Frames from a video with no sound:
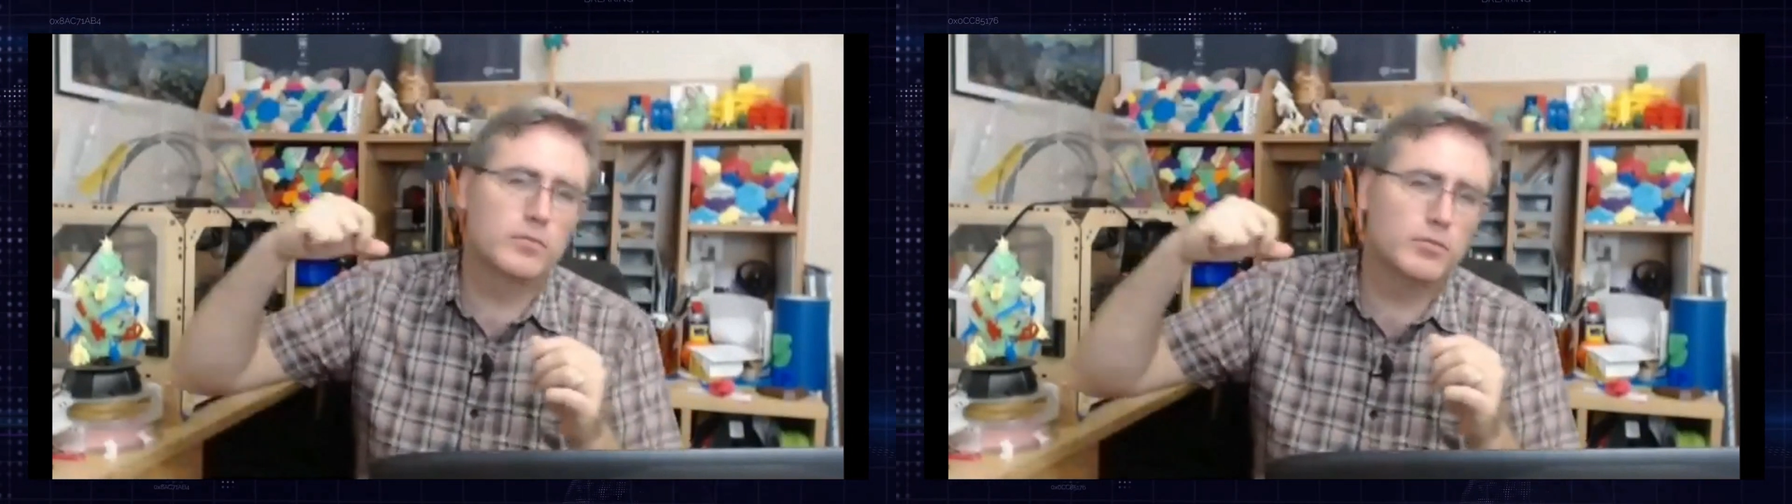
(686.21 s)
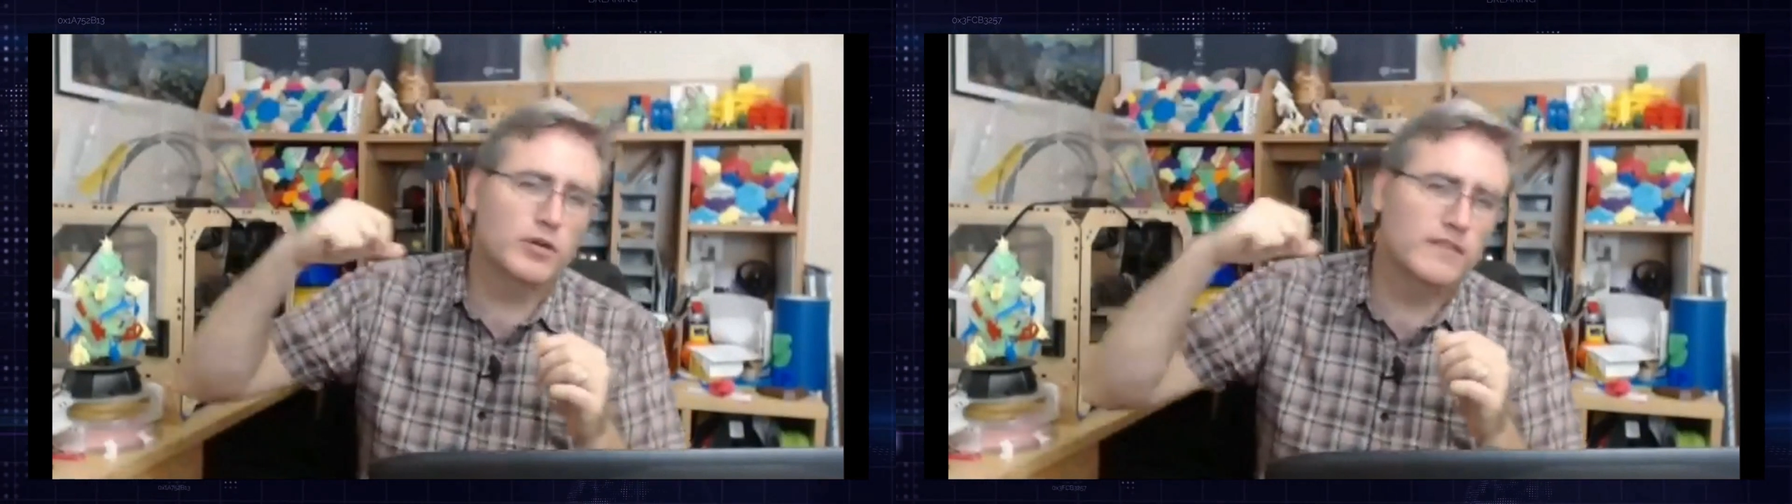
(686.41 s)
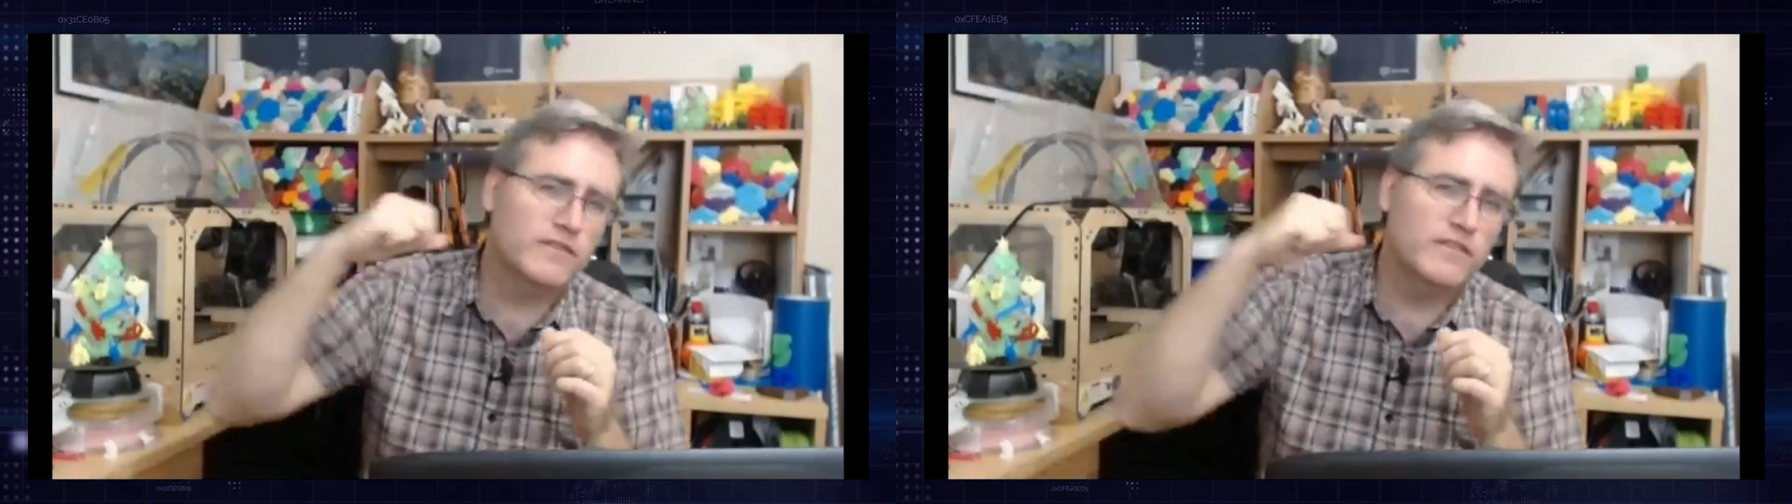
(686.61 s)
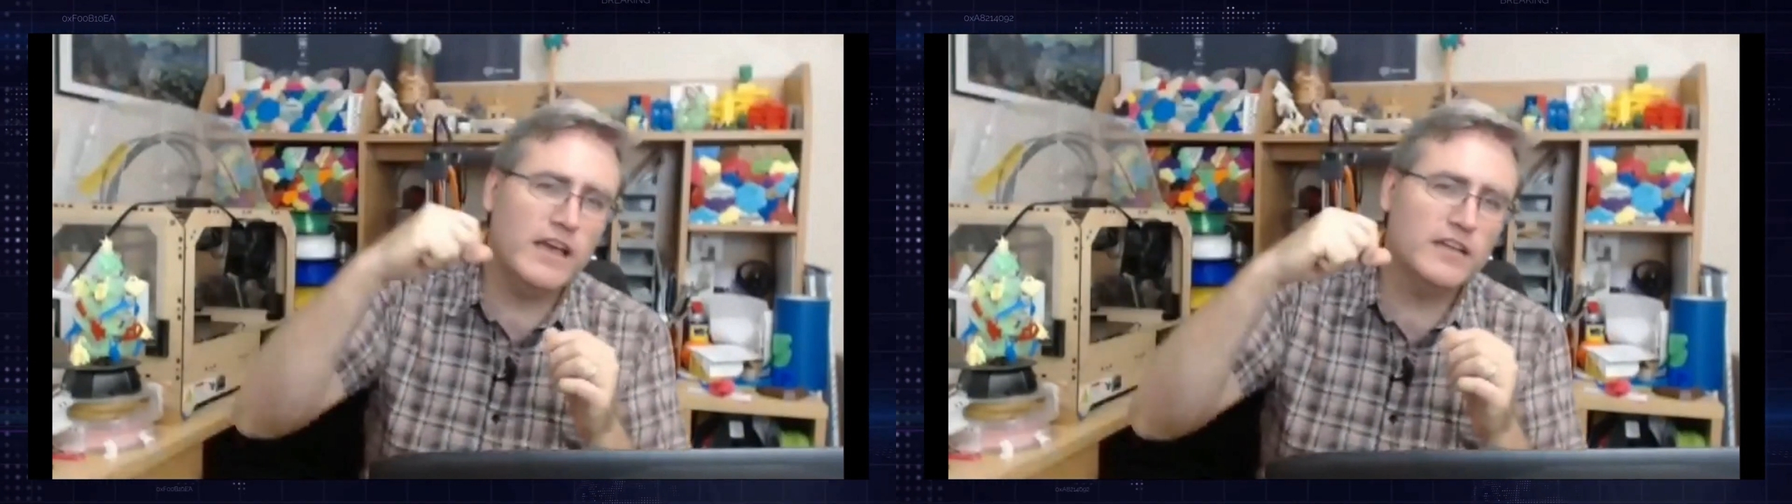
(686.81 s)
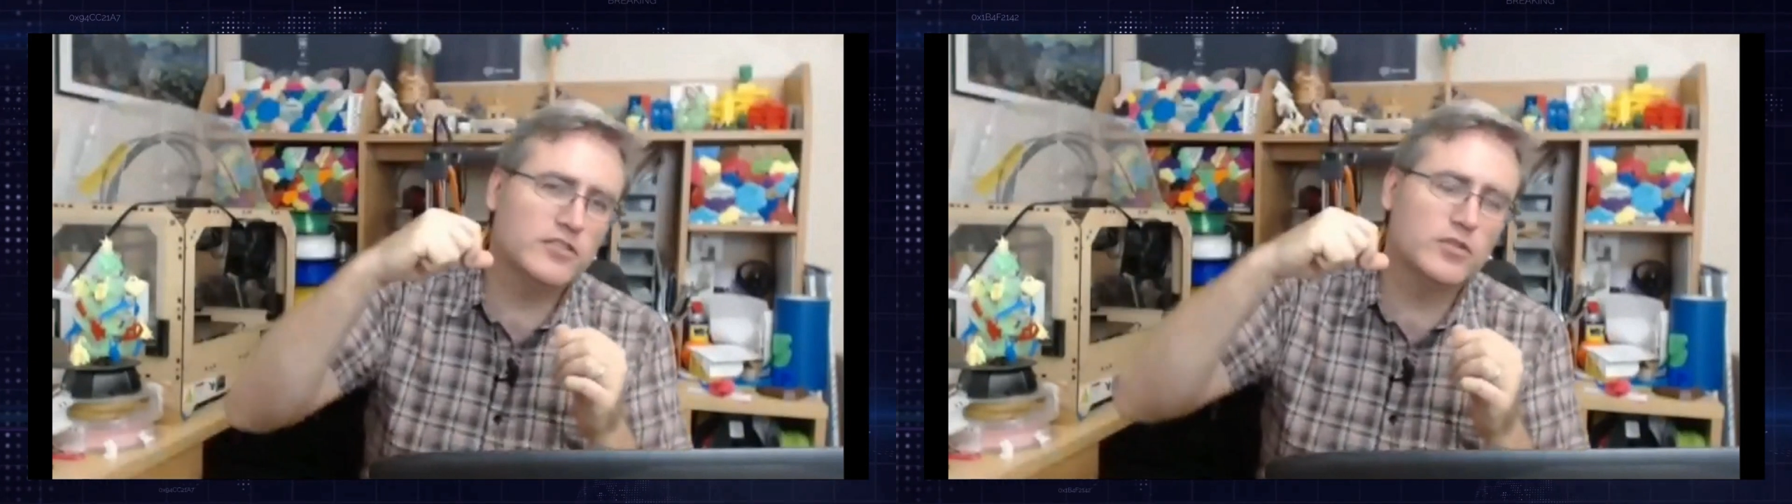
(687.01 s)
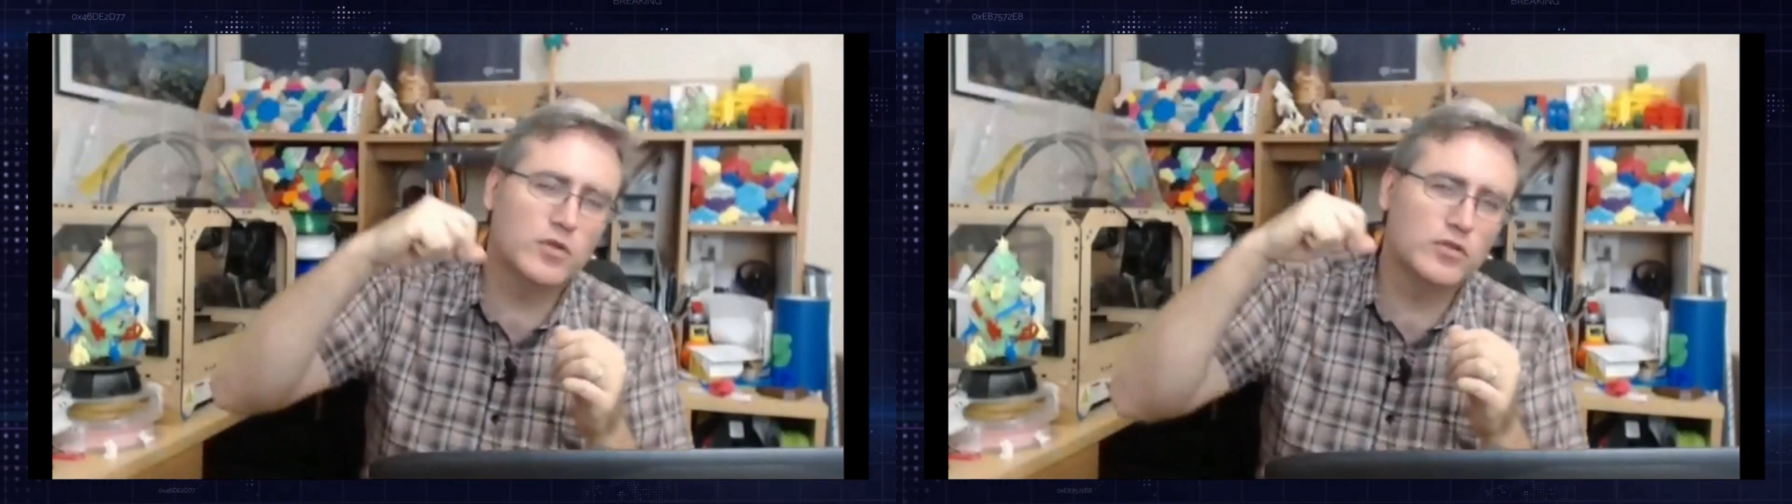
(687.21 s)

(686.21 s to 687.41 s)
print it faster or